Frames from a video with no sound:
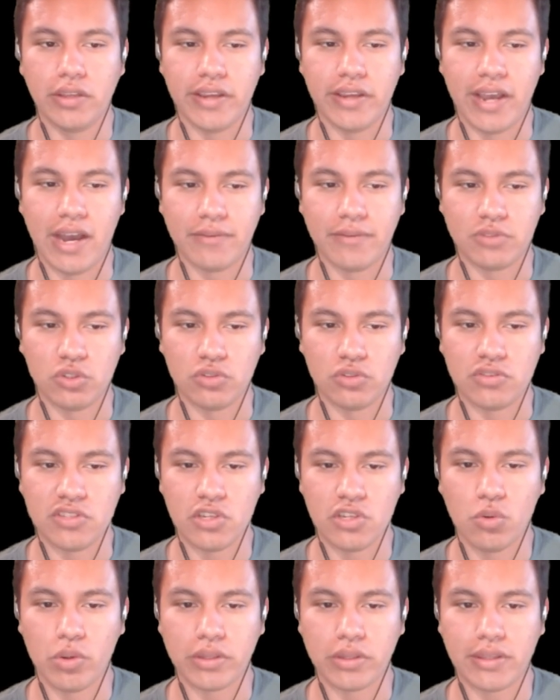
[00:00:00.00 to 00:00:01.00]
they have to
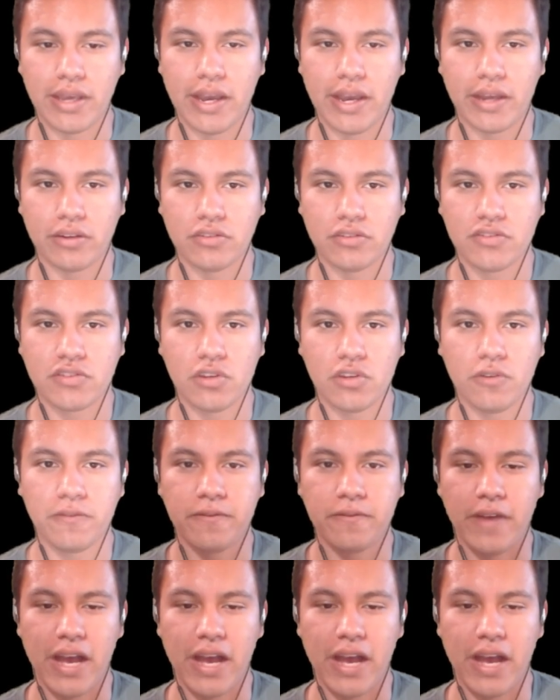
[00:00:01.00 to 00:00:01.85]
deal with that so